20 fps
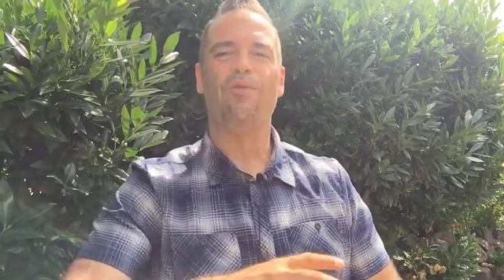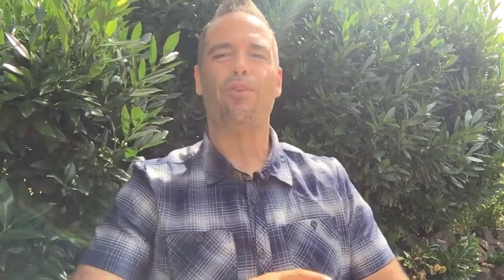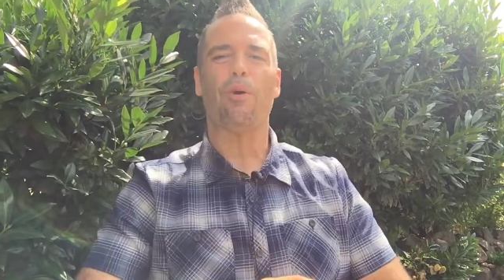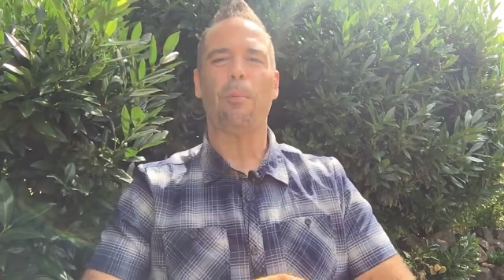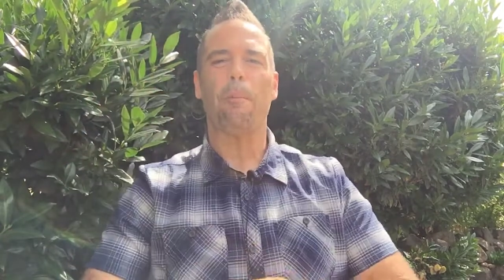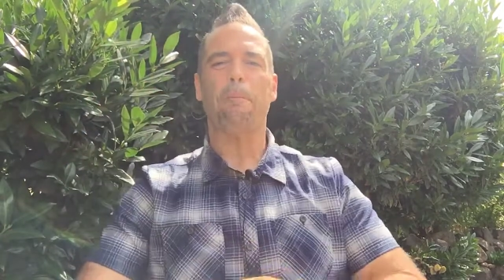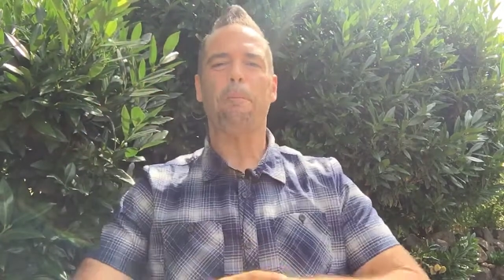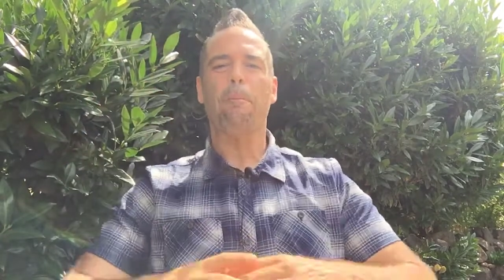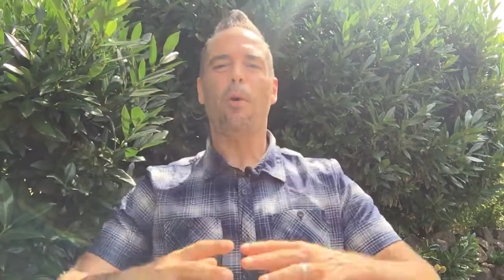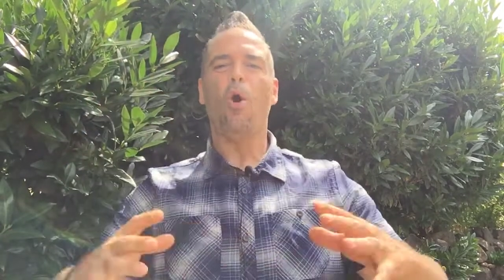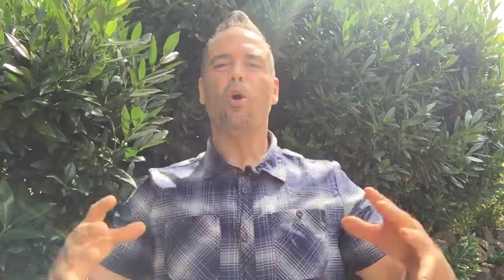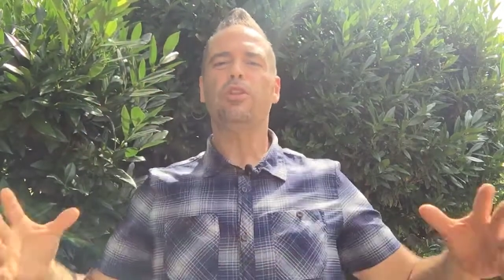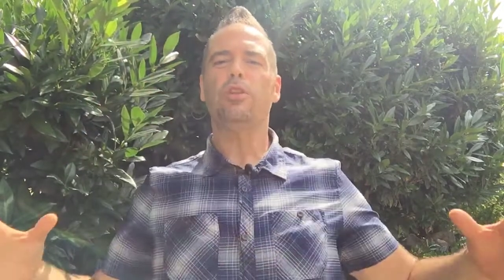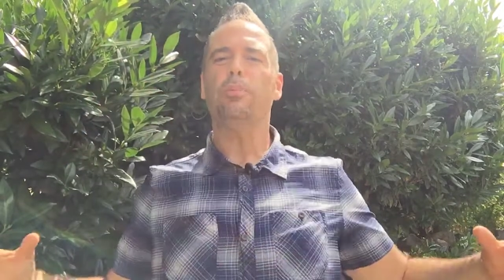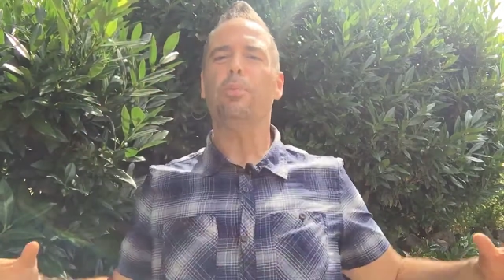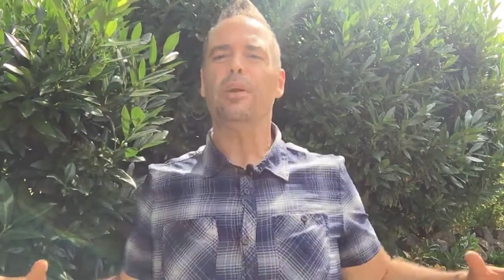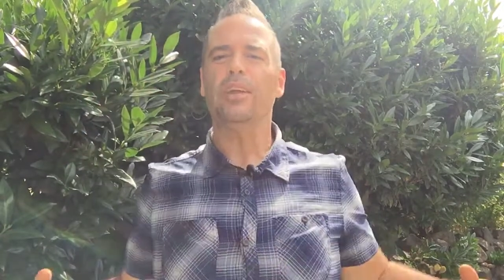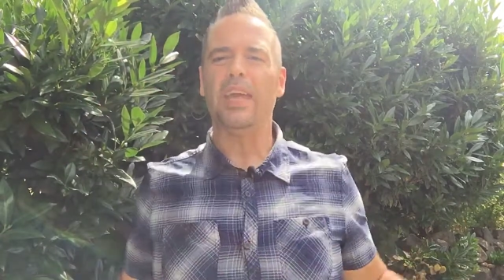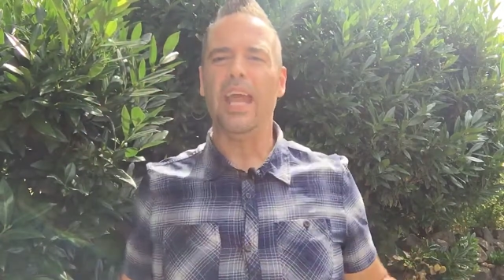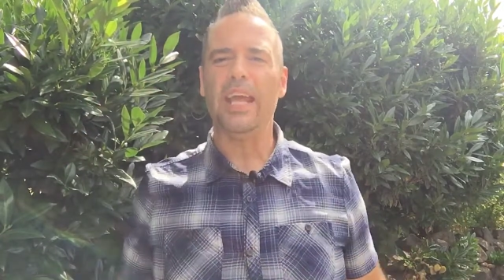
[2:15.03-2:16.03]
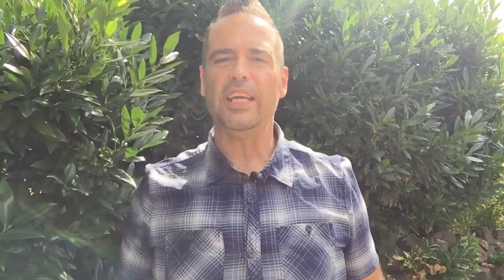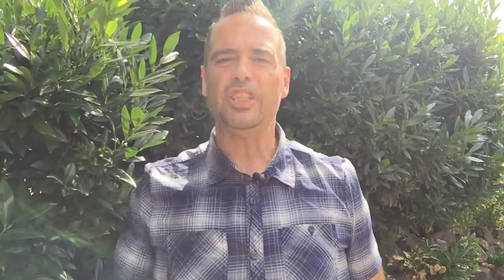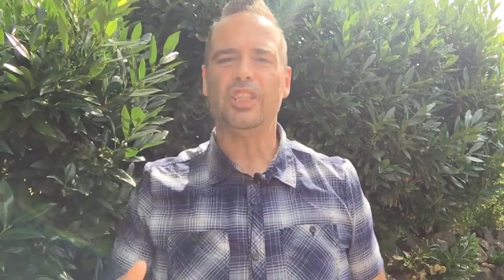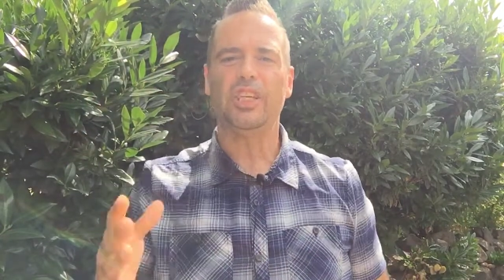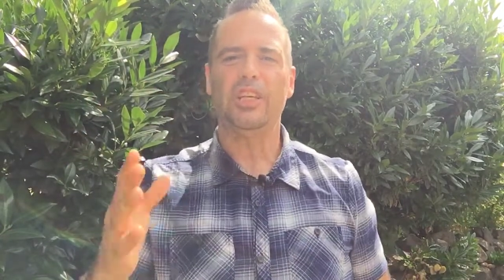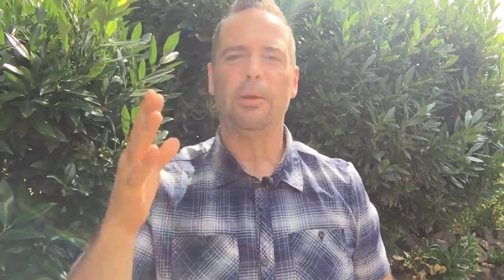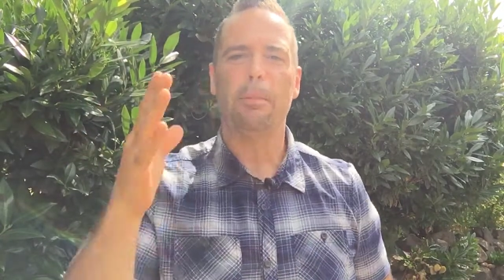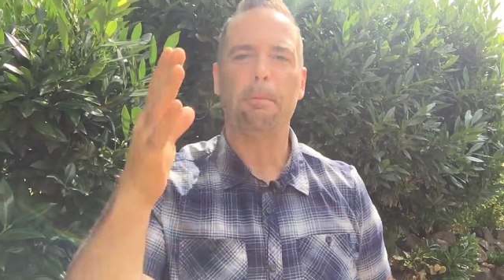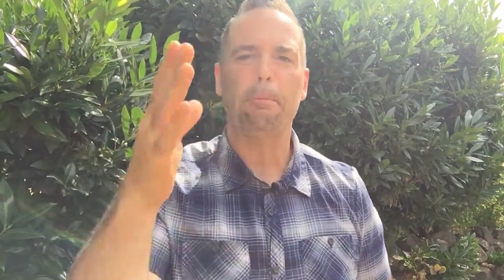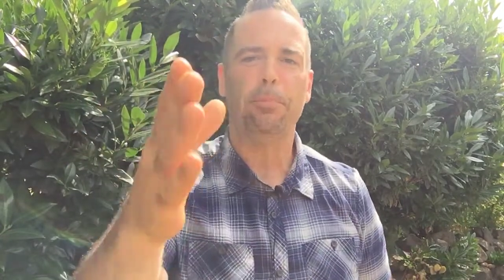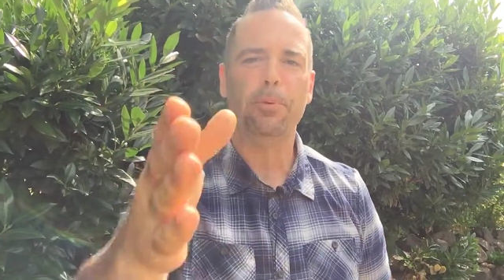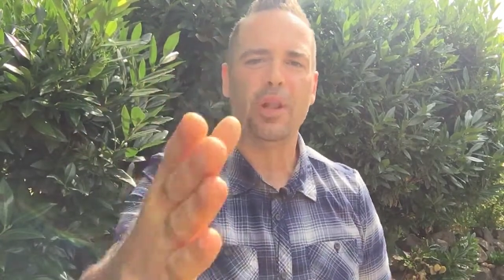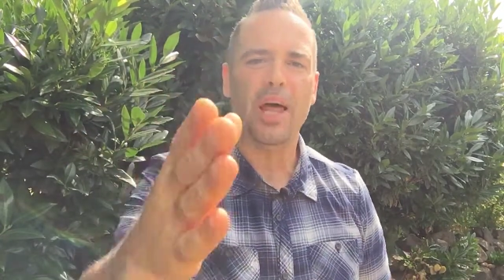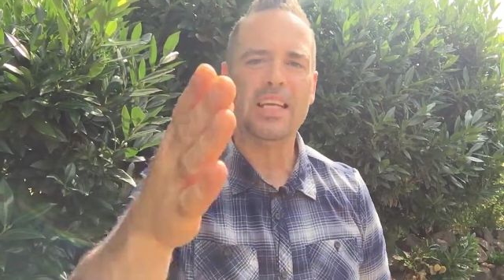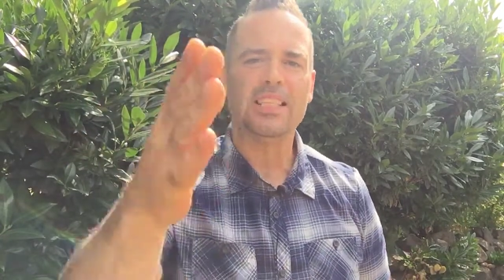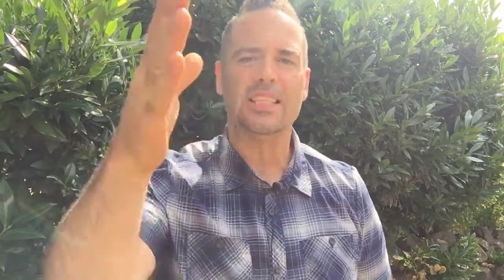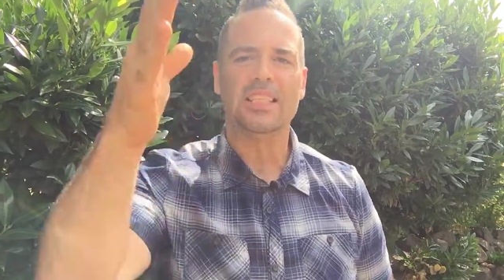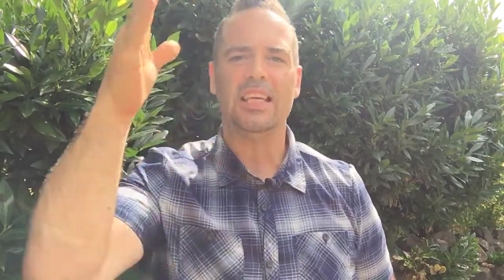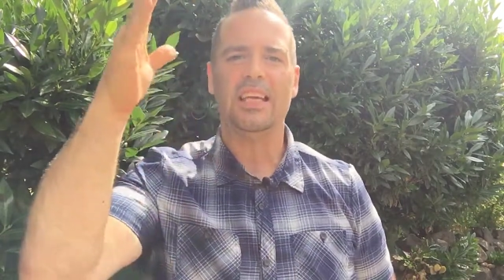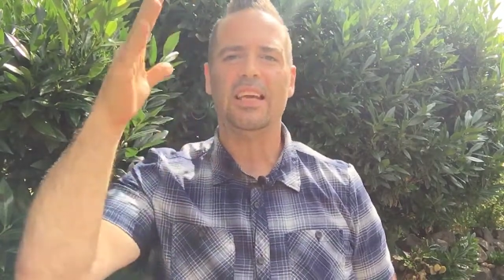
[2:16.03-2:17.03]
for multiplication and
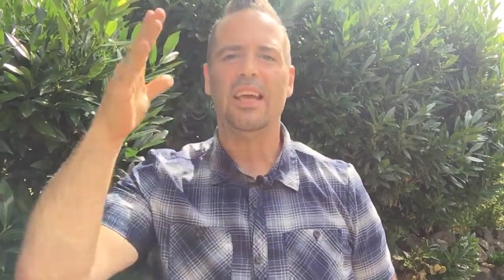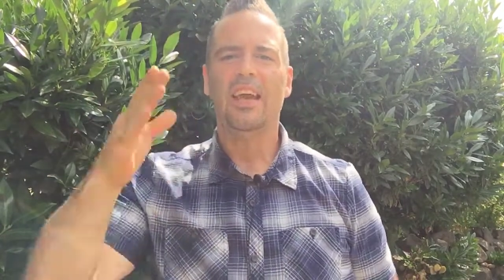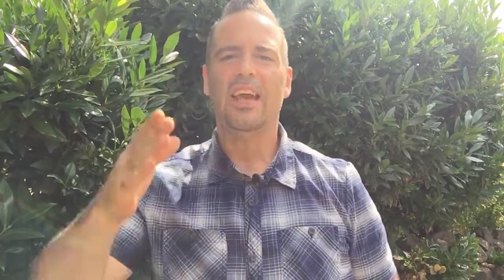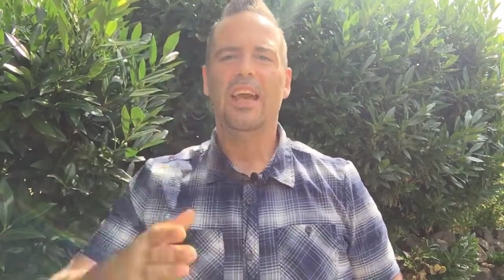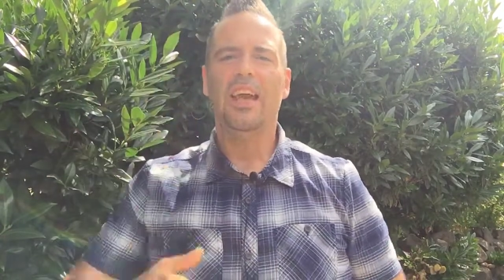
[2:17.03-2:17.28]
blessing